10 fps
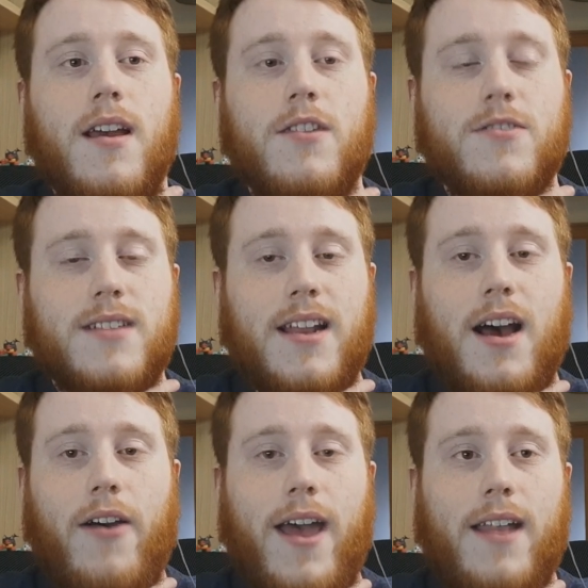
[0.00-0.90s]
just seeing
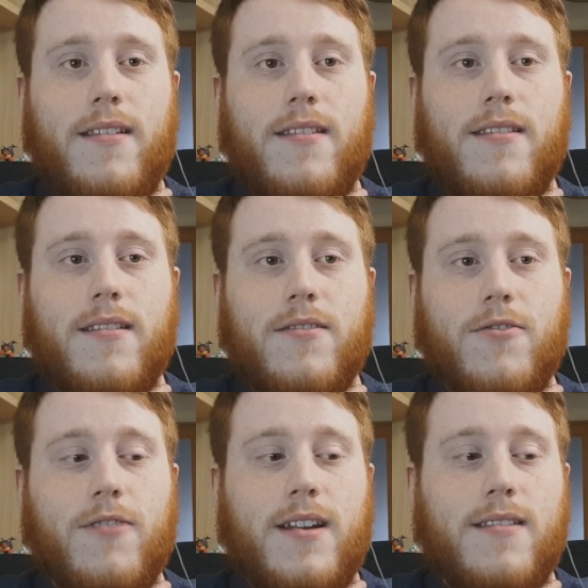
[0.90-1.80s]
how it ends is
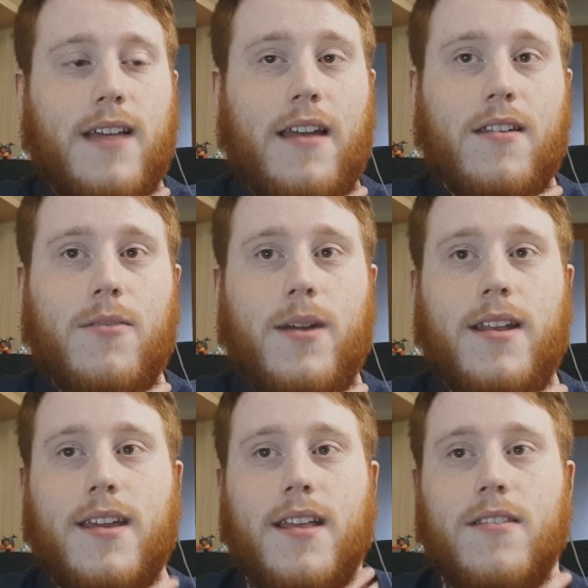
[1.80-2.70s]
just really sad, and the way the
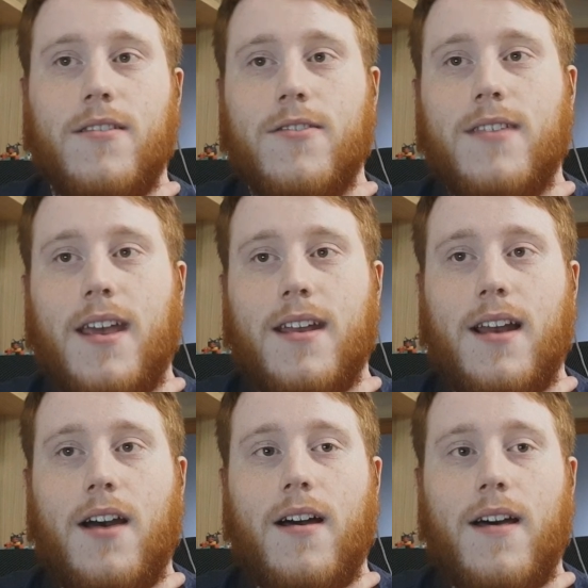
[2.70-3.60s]
kids are just taken
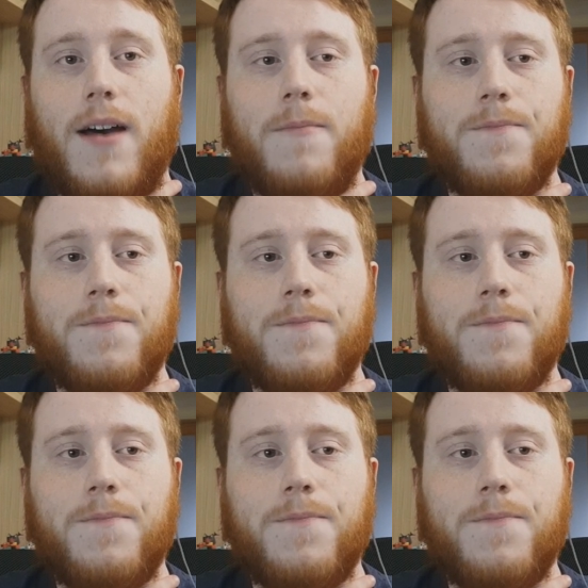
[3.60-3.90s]
out like that.